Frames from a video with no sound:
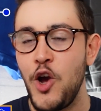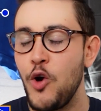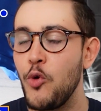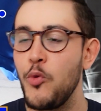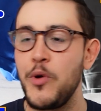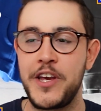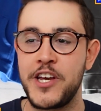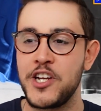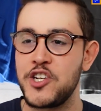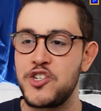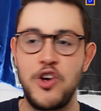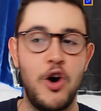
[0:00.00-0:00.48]

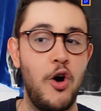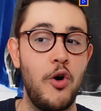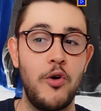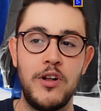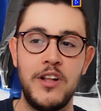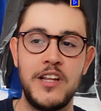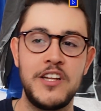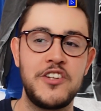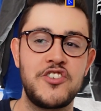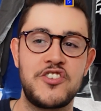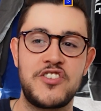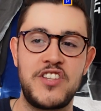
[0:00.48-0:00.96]
we could
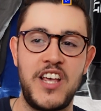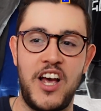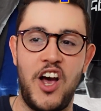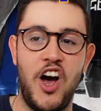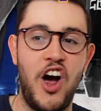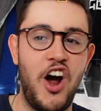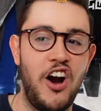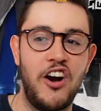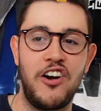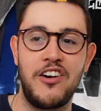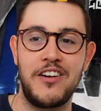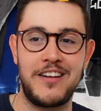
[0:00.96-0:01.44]
totally just like
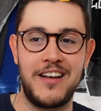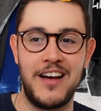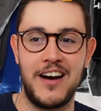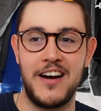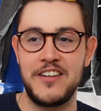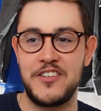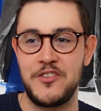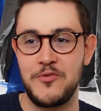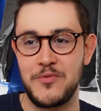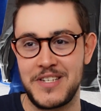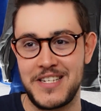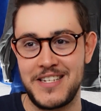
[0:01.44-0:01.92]
hard
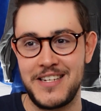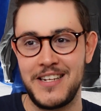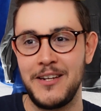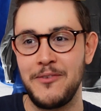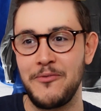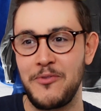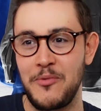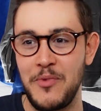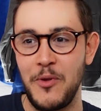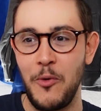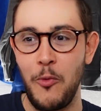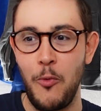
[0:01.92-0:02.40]
cut to a
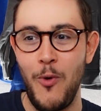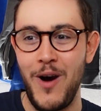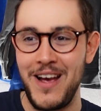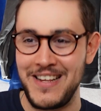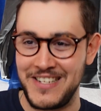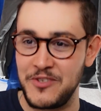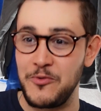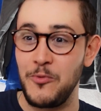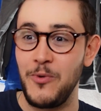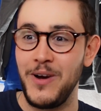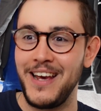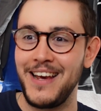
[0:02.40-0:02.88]
scene from the
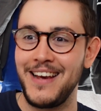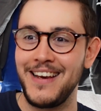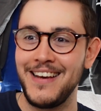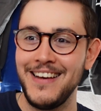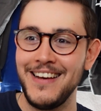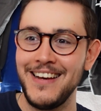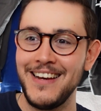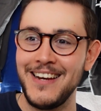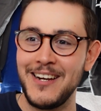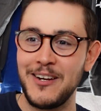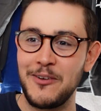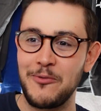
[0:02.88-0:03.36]
West Wing,
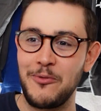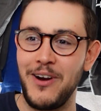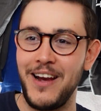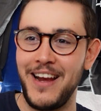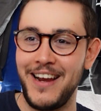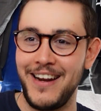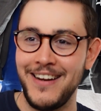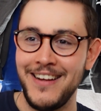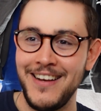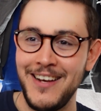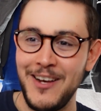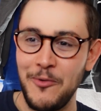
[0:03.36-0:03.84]

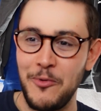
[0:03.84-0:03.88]
right?